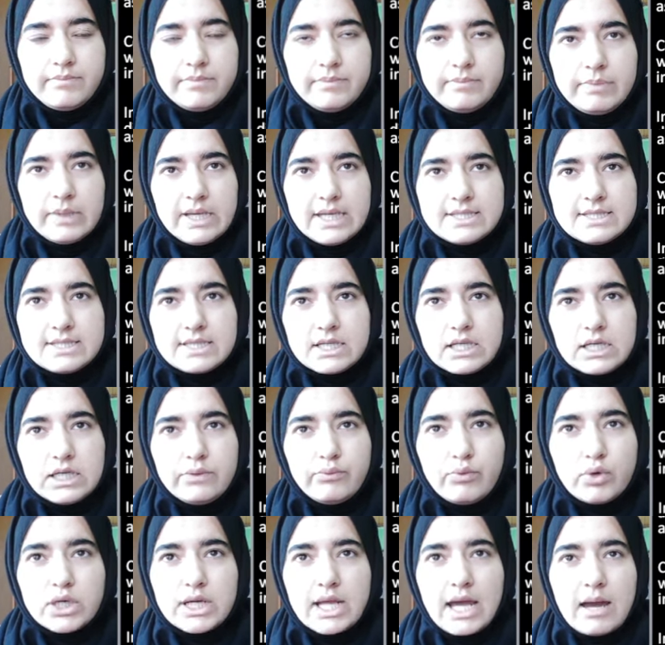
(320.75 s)
Basically,
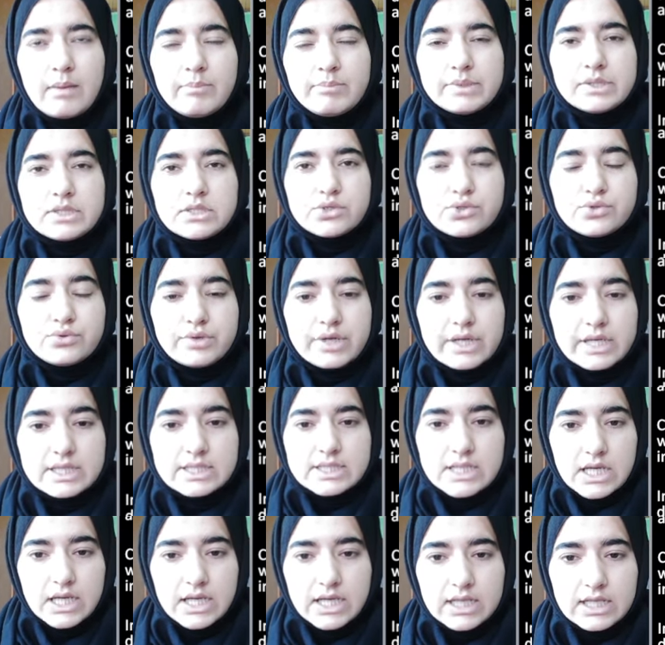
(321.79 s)
what happens during
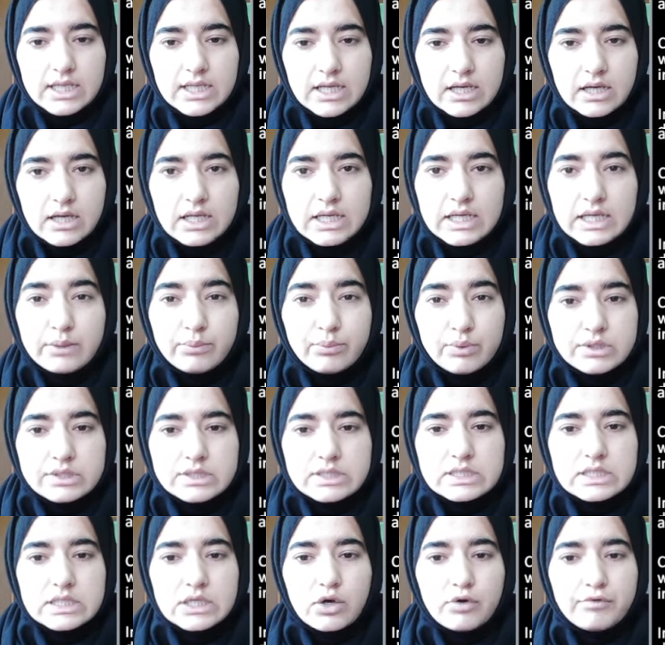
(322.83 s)
diarrhea?
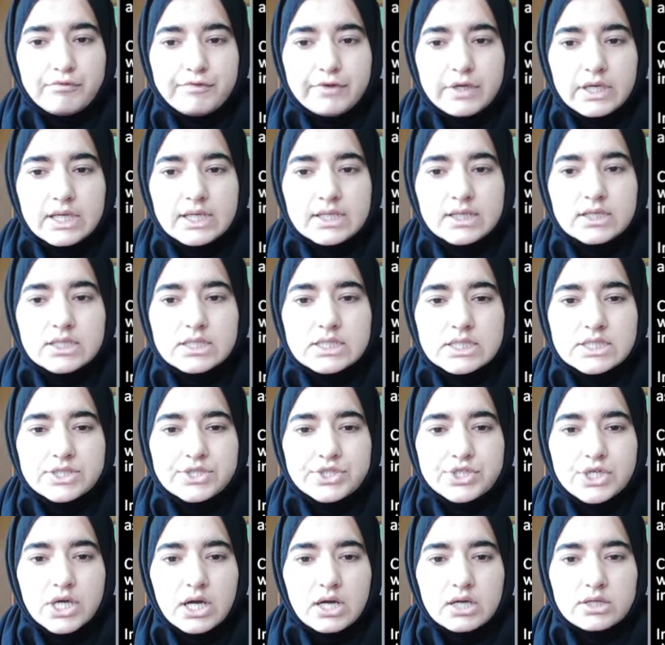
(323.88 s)
Liquidity of fecal
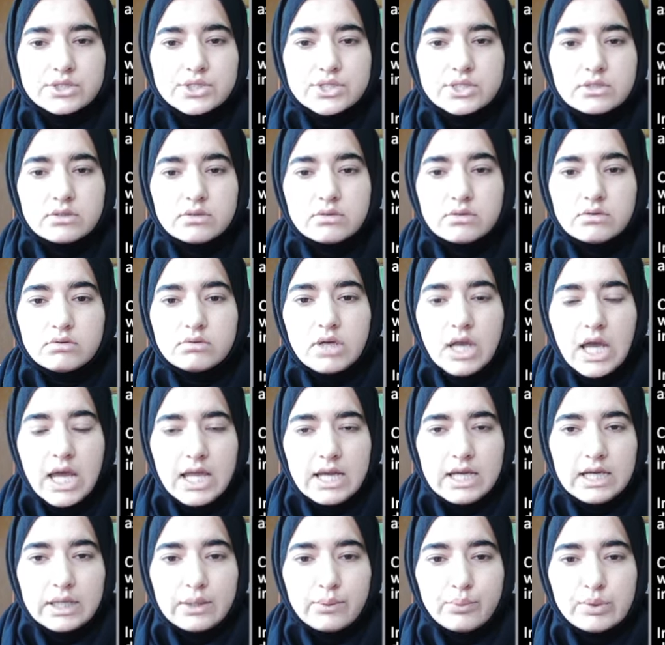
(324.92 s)
discharge.
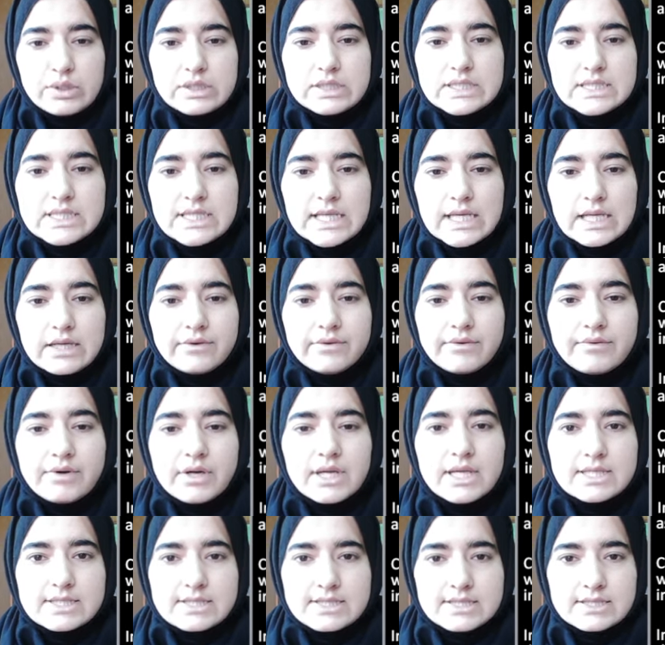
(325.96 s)
Liquidity
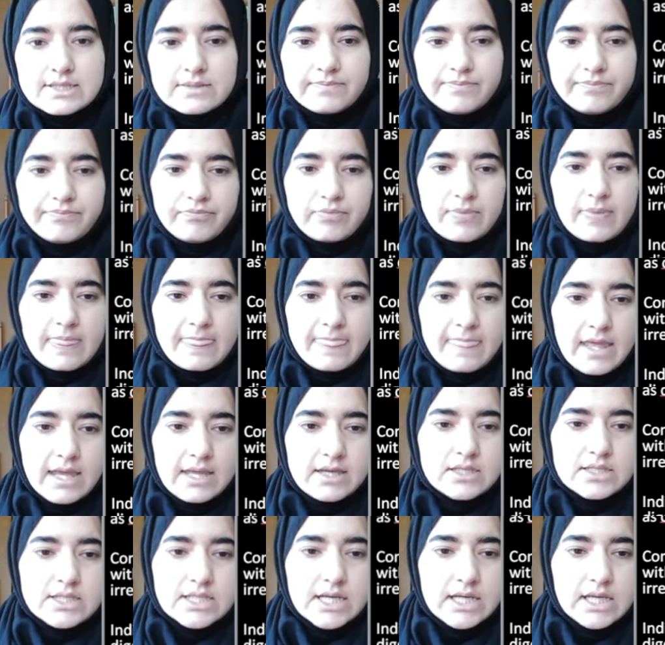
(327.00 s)
increase
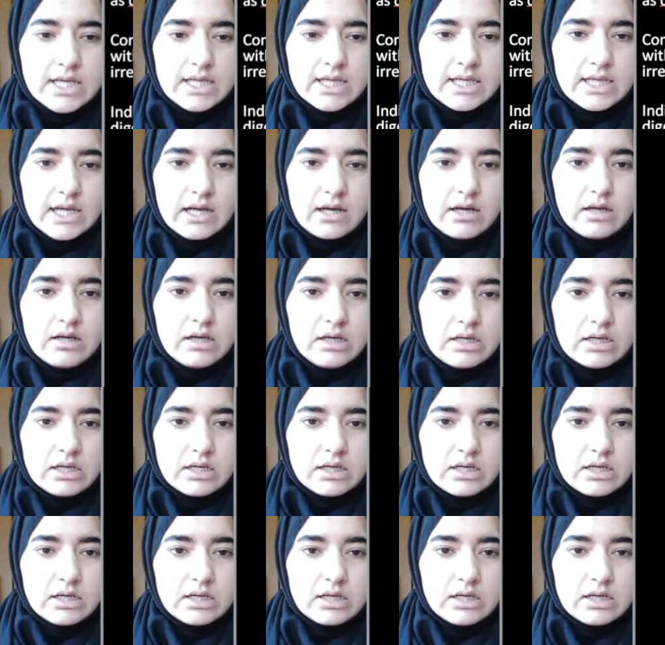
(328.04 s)
in diarrhea.